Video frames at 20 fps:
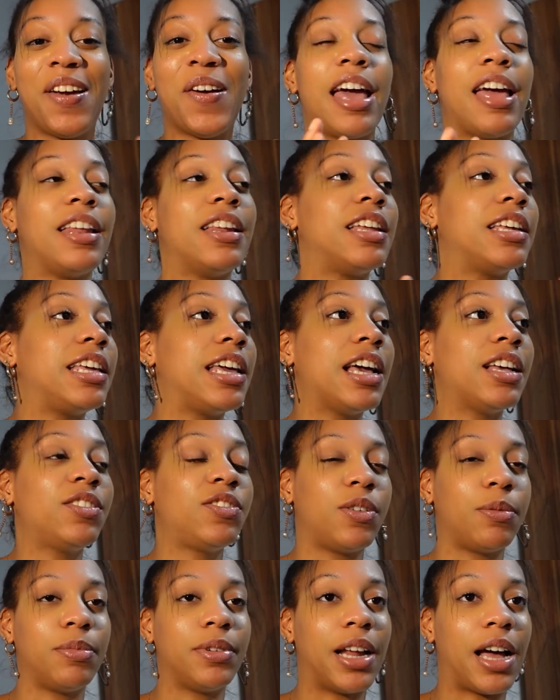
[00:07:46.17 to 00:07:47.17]
In a year
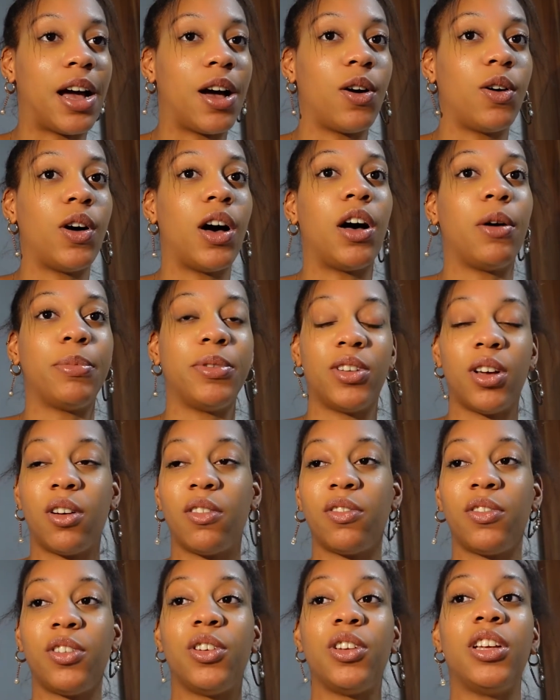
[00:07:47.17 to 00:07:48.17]
from now, I'll be done
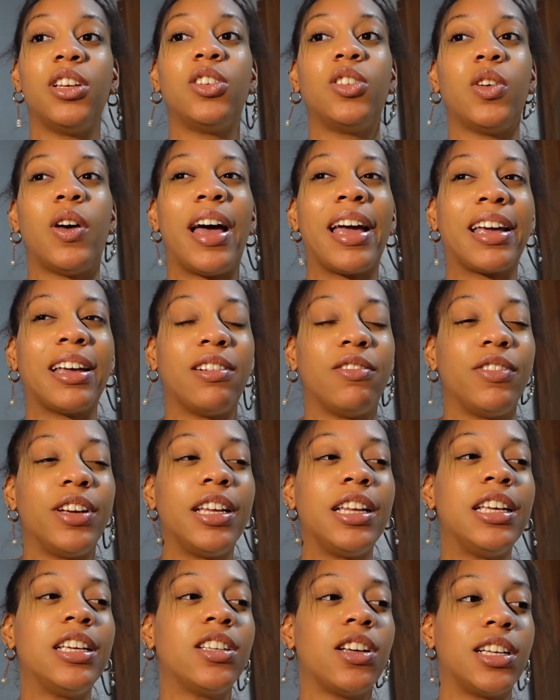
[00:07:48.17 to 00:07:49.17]
with uni, so I can
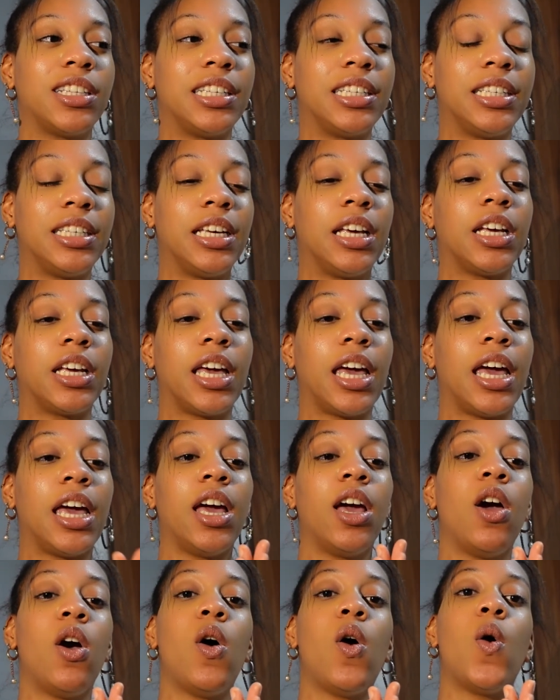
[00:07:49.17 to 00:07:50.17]
really start to see, okay,
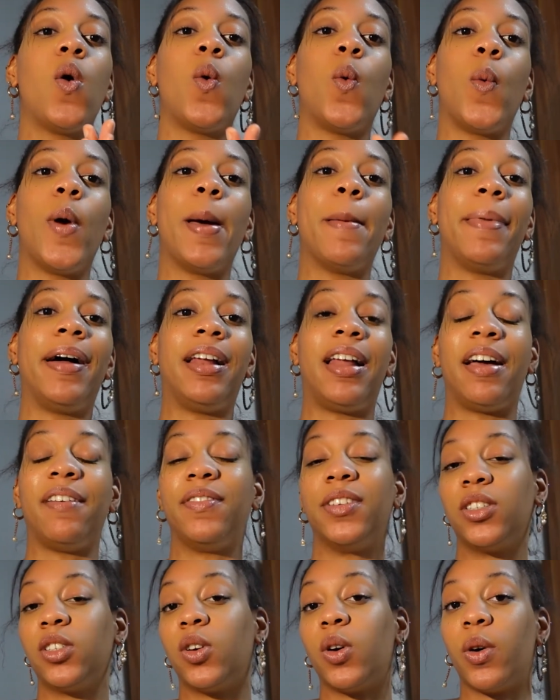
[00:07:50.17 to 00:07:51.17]
where my
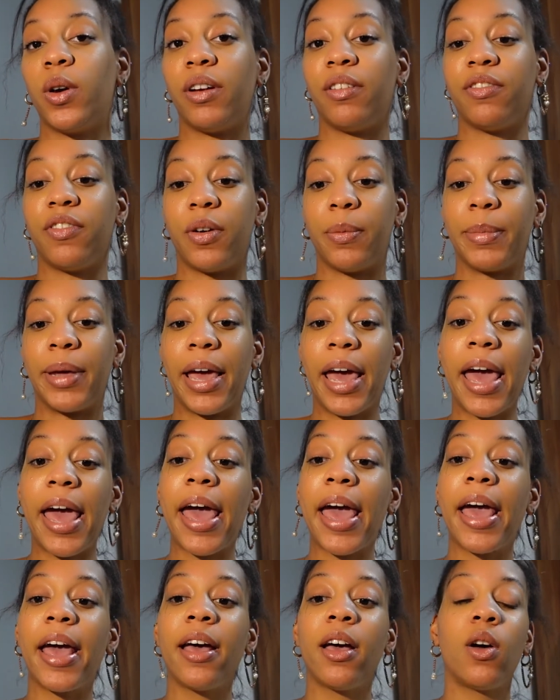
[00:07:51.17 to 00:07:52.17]
life is going from
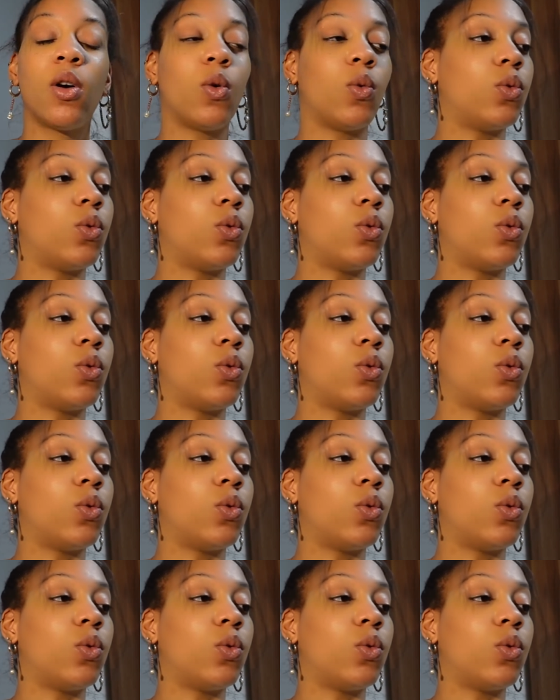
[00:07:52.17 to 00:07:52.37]
here.